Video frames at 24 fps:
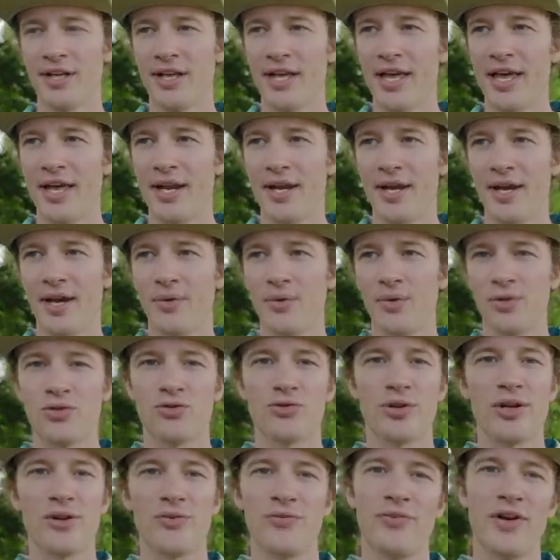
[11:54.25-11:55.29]
and uh, we'll
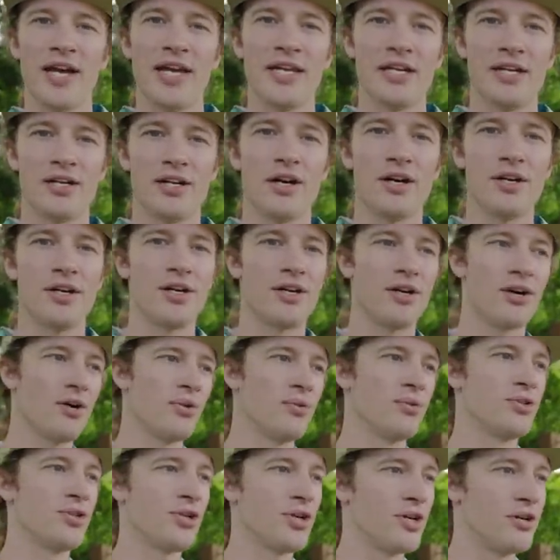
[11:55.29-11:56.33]
try to find it on our
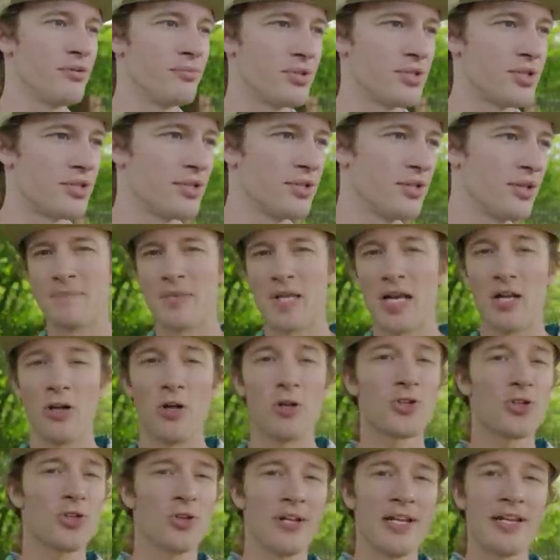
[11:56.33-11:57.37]
own terms. I'll
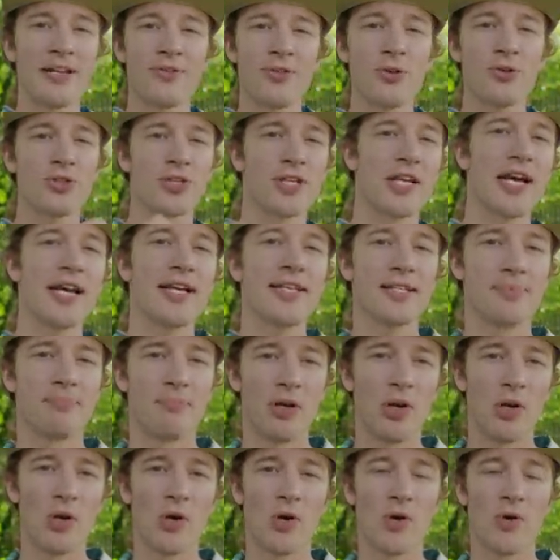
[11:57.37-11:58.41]
also link those guys
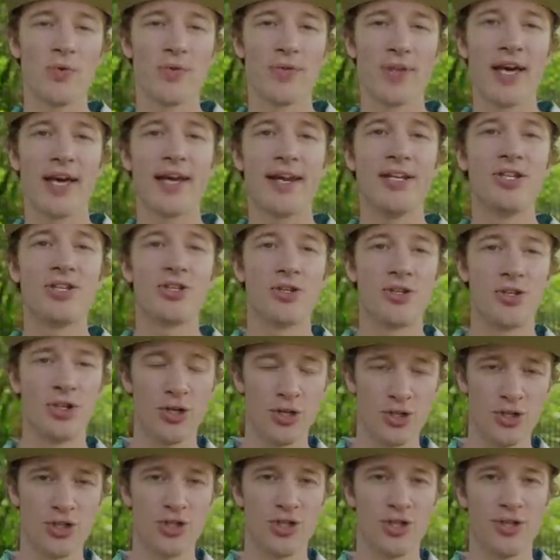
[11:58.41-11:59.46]
below that
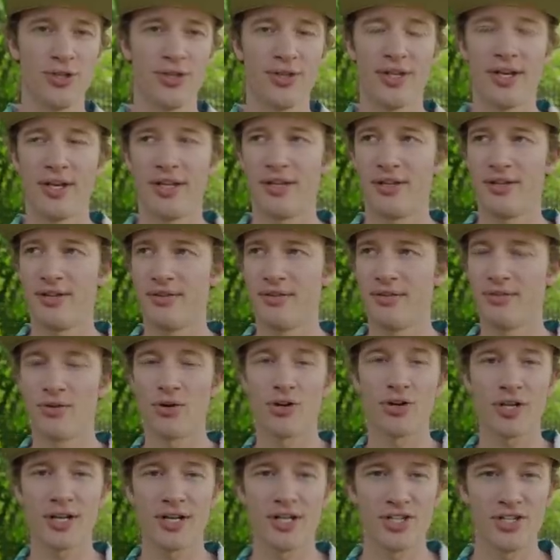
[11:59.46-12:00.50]
institution, the, the
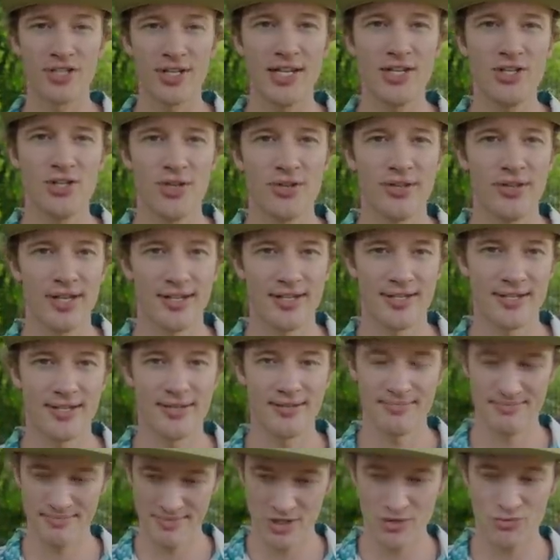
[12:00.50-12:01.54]
organization that
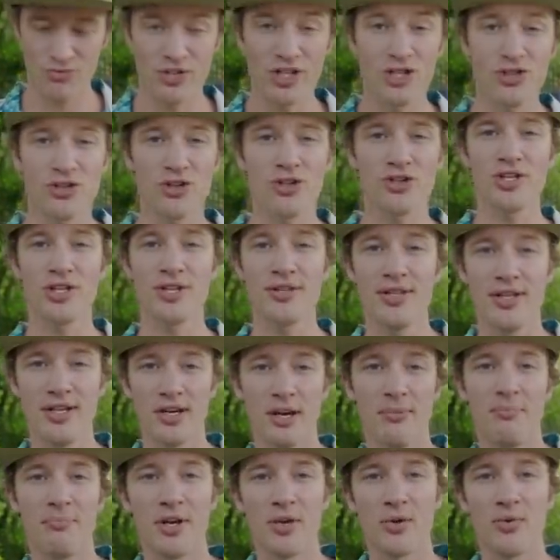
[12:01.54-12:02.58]
is researching the
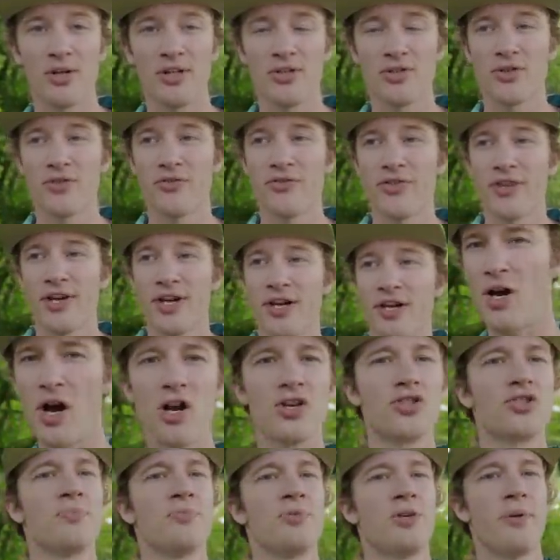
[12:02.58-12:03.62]
humpback whales over there.
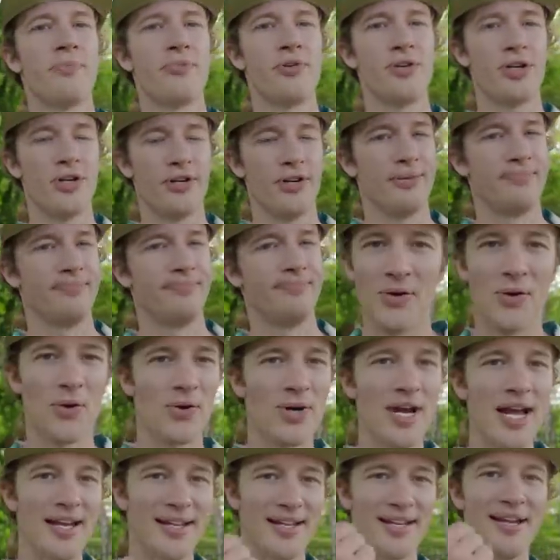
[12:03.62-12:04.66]
Awesome job they're doing. All
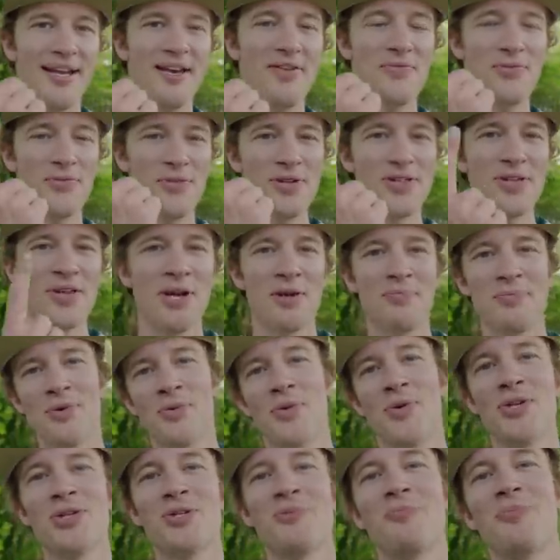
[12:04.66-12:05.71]
right, and for the number
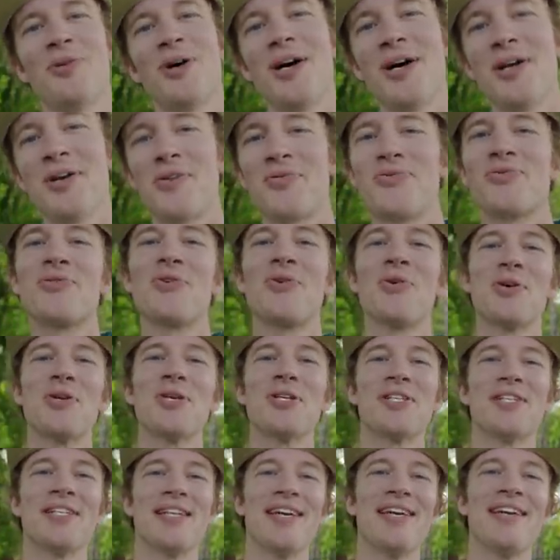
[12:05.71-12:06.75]
one spot, of
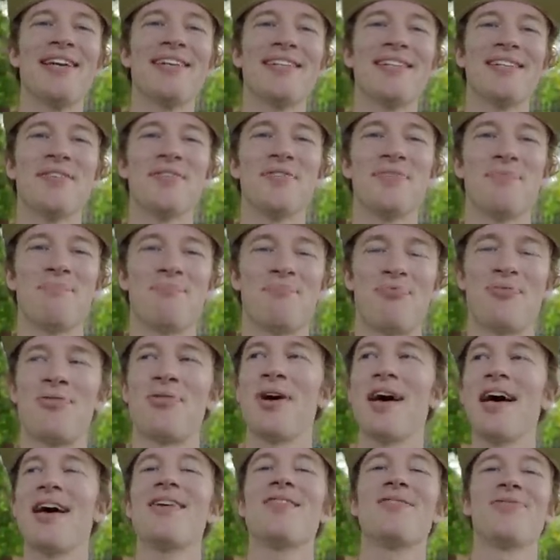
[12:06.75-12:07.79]
course, it is the
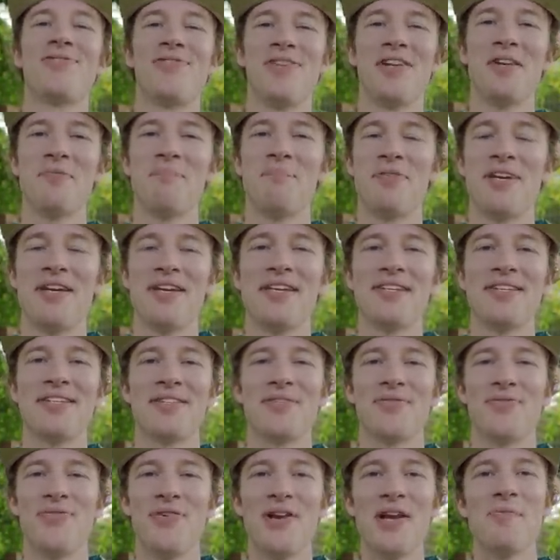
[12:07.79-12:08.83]
pride of Philippines,
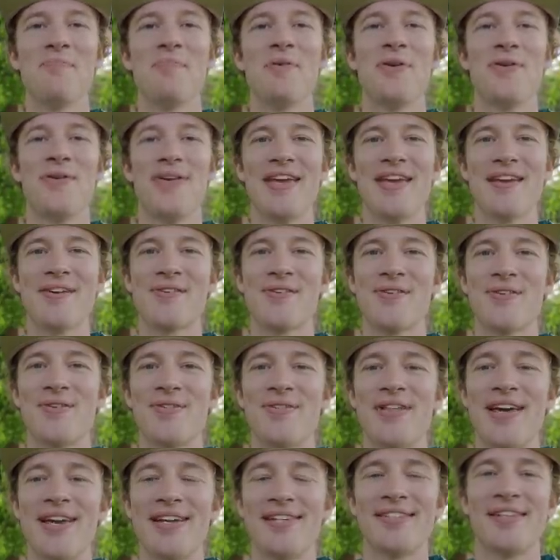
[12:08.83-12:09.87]
the Filipino eagle.
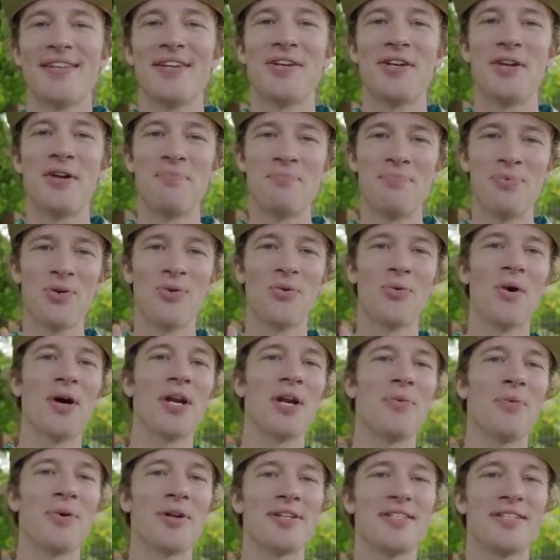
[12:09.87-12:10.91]
That is the number
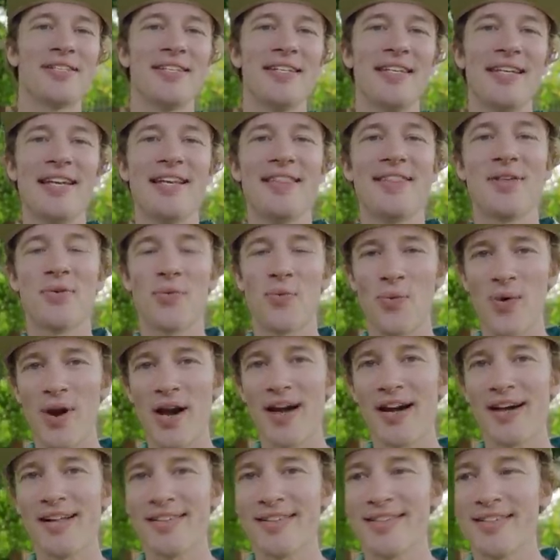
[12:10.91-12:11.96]
one I wanna see in the
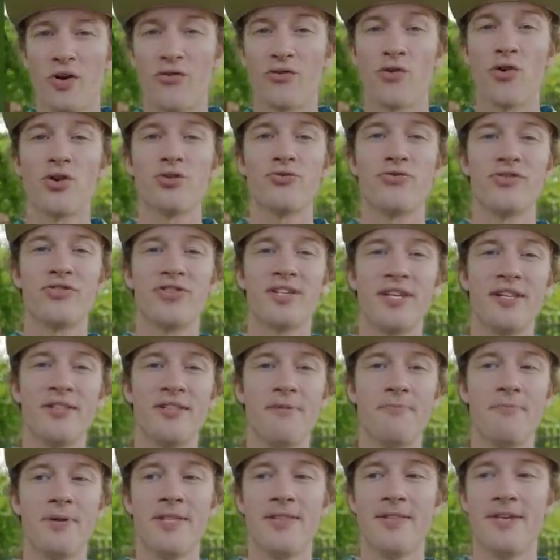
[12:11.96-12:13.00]
wild. Of course, we've seen
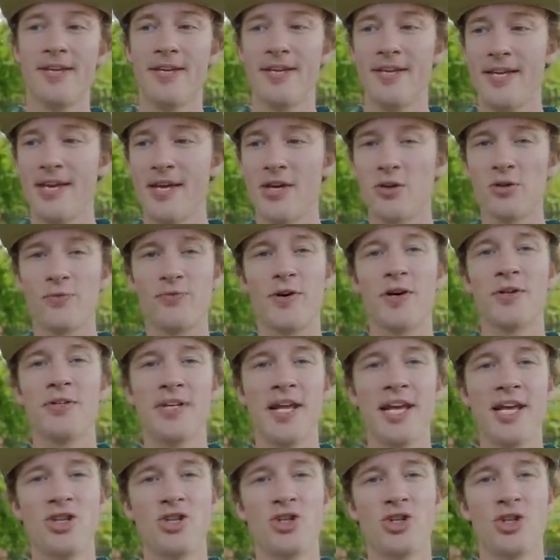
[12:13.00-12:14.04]
them in the Eagle
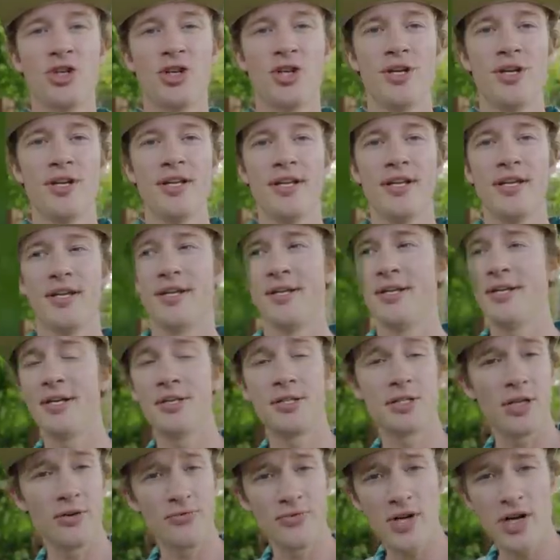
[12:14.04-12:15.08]
Foundation uh,
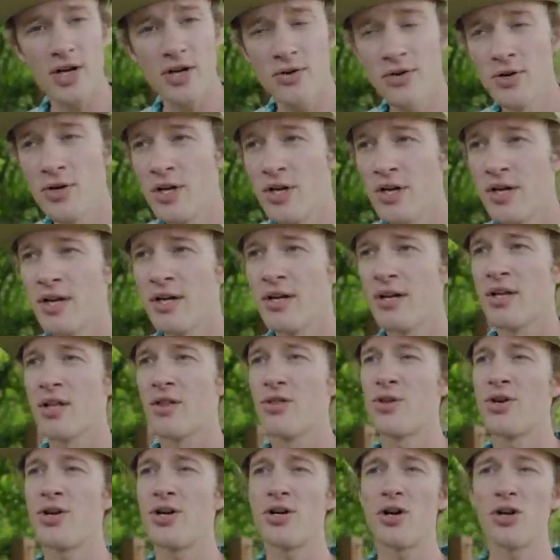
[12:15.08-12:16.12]
near Davao.
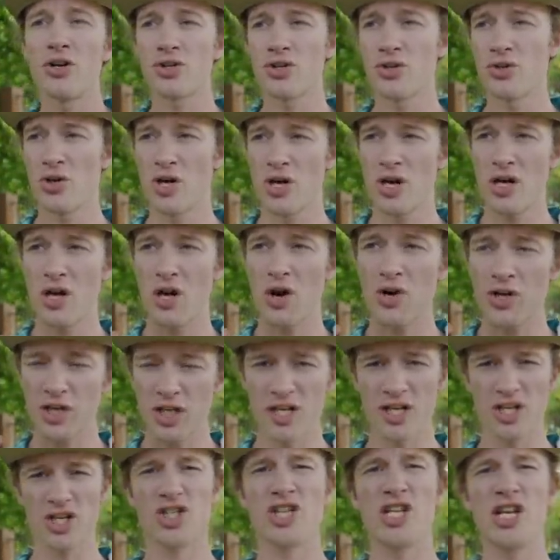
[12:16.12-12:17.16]
They're also an
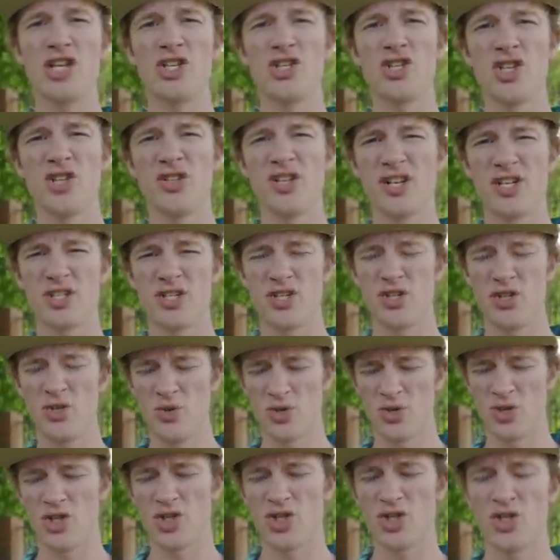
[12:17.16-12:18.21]
organization that is
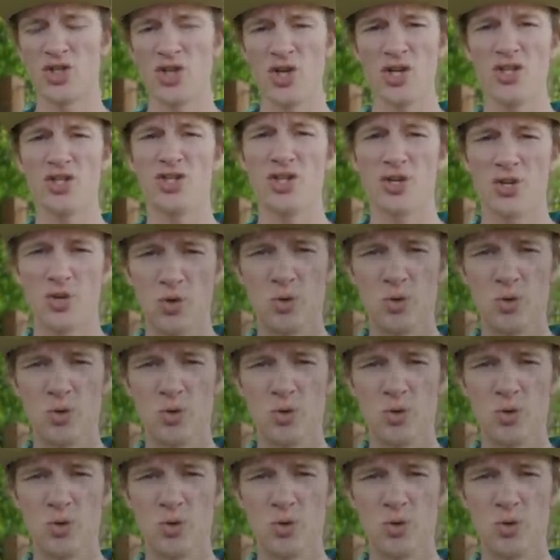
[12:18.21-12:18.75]
doing such a